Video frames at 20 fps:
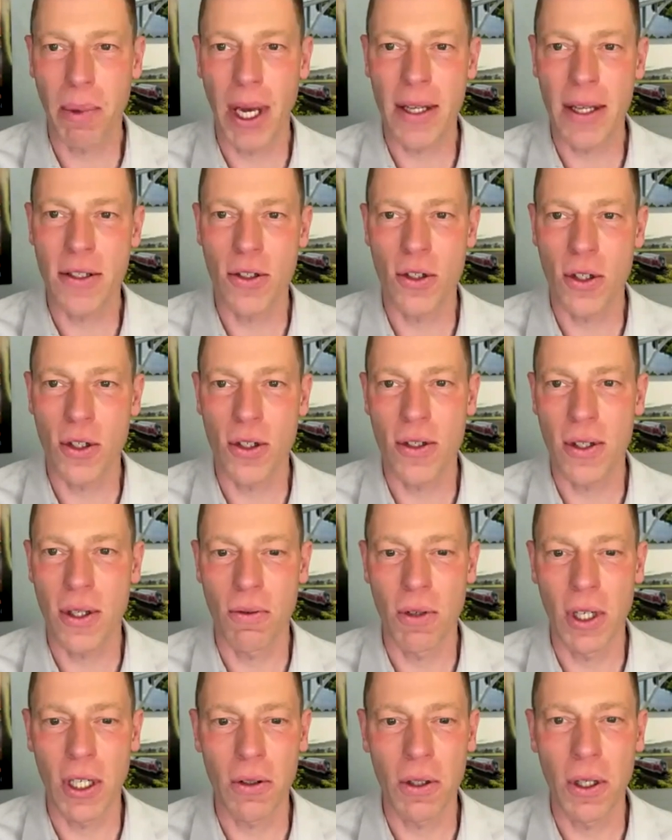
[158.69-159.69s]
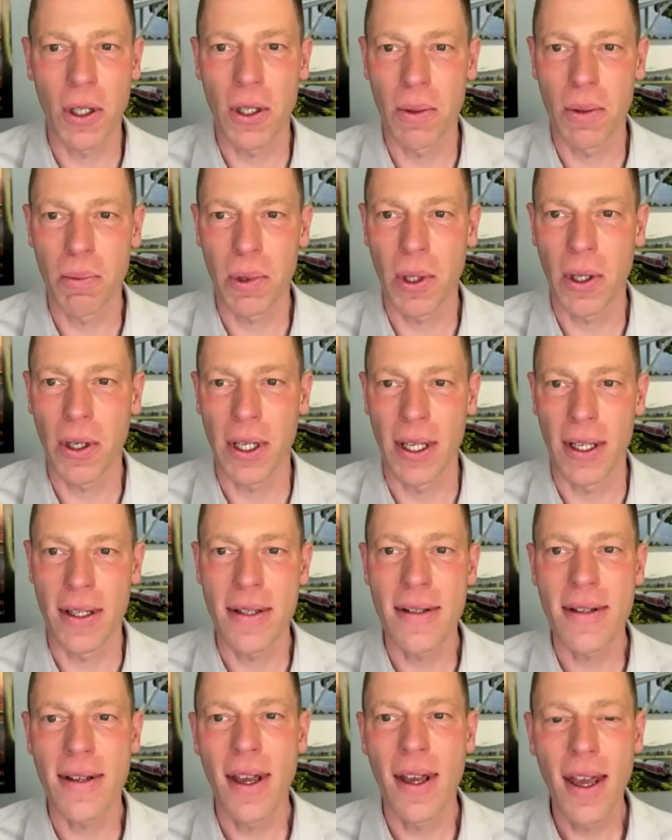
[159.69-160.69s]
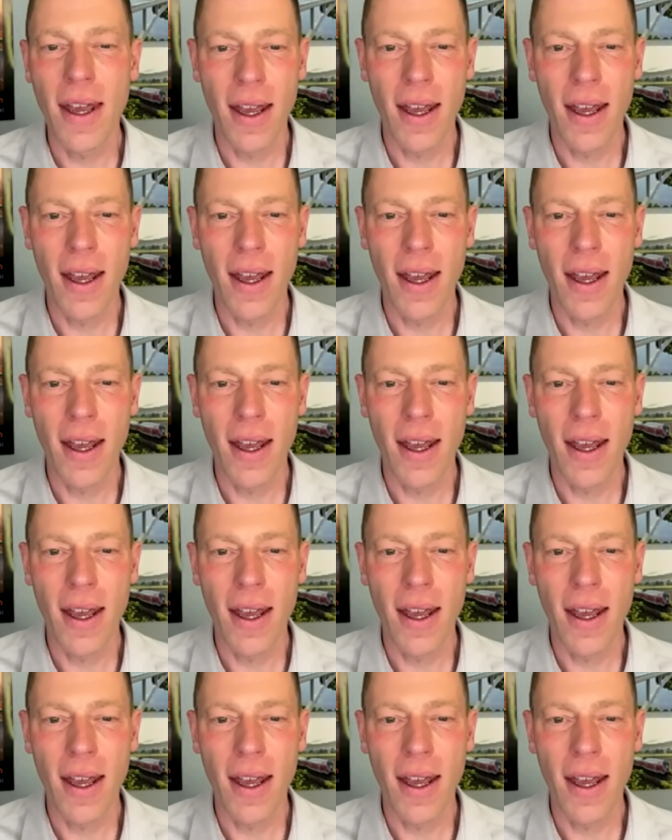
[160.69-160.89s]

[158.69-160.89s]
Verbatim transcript: passengers, and railroad employees.